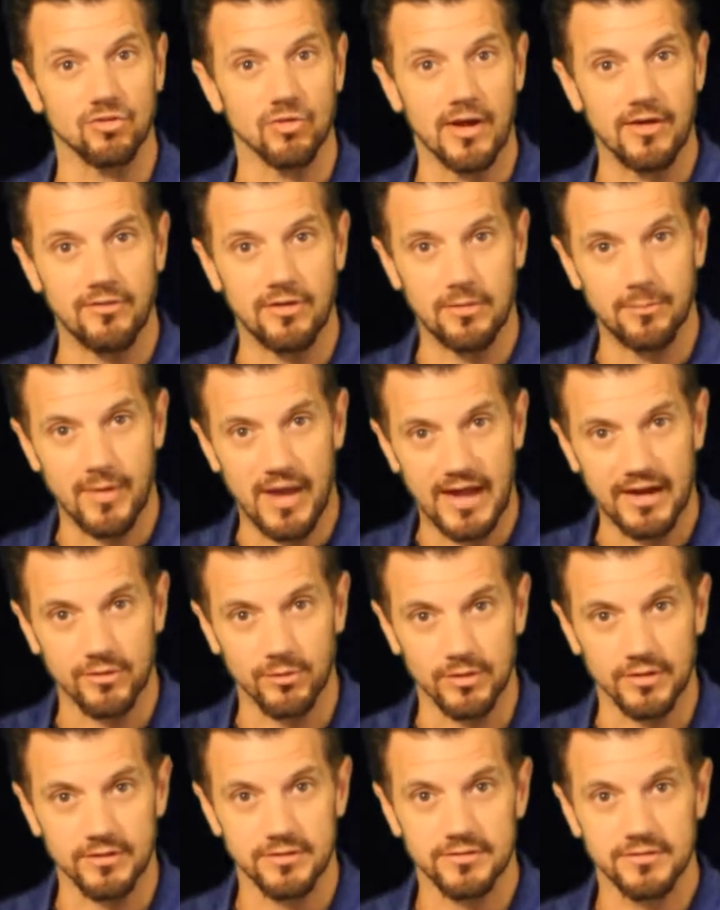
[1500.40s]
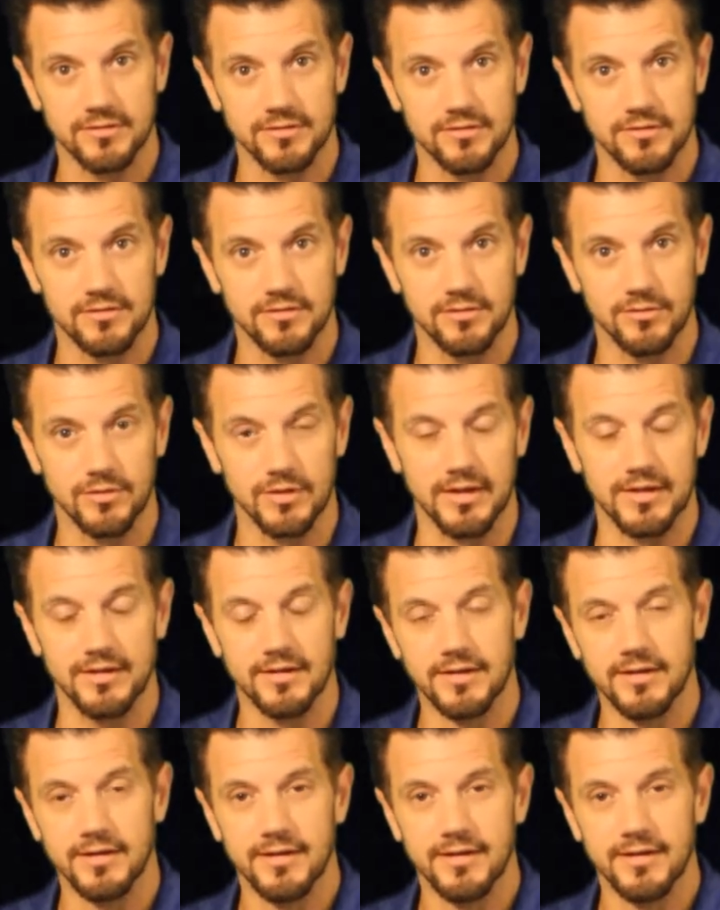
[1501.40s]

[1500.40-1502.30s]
driving backwards. Okay?